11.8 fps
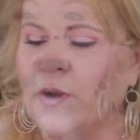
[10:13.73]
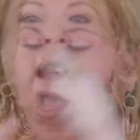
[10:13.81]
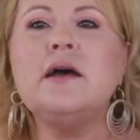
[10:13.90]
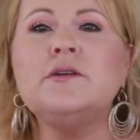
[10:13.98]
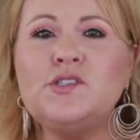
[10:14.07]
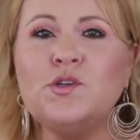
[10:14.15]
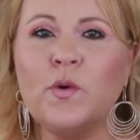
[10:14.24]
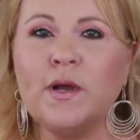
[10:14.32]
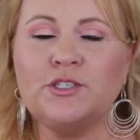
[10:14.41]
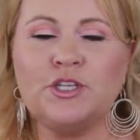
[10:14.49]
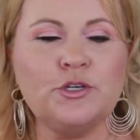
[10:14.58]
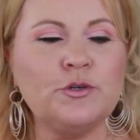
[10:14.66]
I also
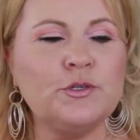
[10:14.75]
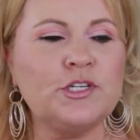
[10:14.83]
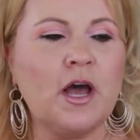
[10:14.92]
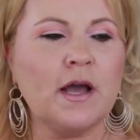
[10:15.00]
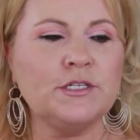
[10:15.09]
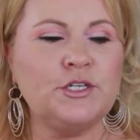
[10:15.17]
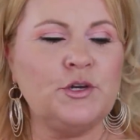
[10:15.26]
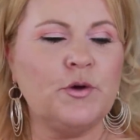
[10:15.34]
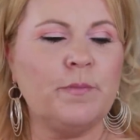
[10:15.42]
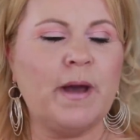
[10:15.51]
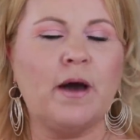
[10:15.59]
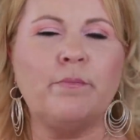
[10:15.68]
want to talk to you
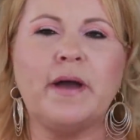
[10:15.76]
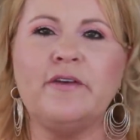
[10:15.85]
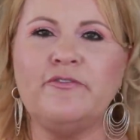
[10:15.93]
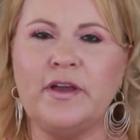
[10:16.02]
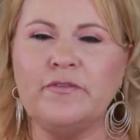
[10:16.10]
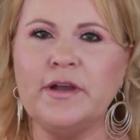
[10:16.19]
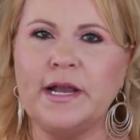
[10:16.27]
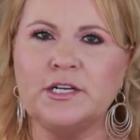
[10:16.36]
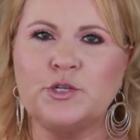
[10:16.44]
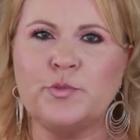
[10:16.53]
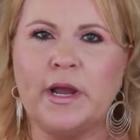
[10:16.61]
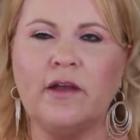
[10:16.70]
about my favorite
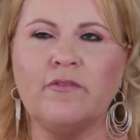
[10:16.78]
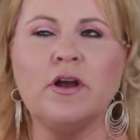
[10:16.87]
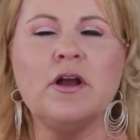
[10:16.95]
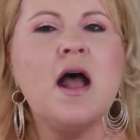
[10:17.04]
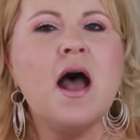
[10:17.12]
hairspray ever.